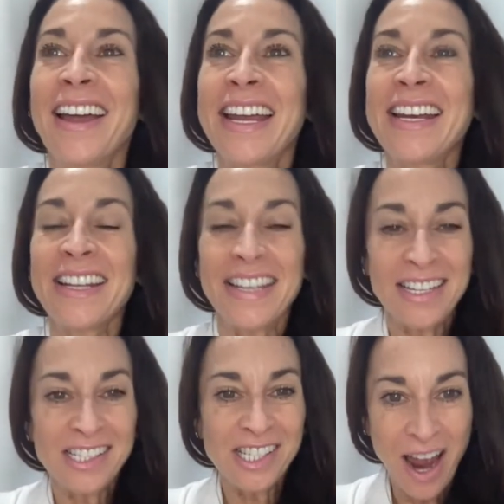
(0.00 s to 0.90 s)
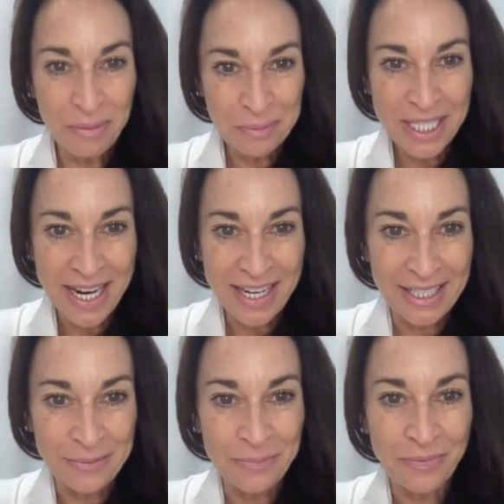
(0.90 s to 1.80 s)
It is hump
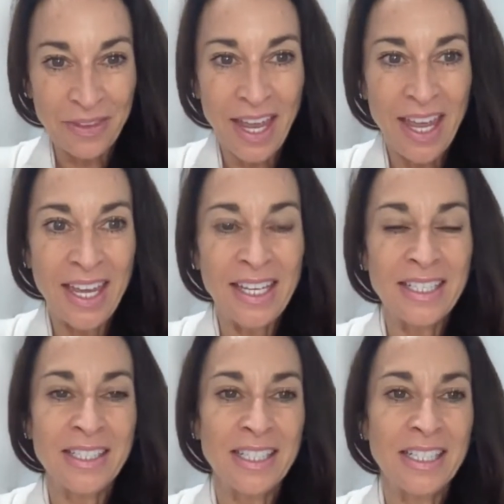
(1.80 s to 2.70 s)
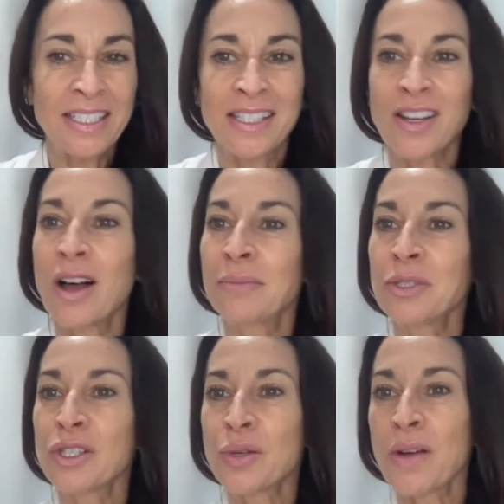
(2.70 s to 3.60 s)
day and it's
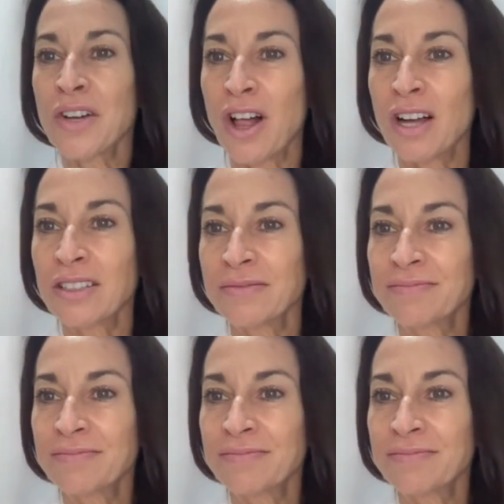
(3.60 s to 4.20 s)
almost 12 o'clock.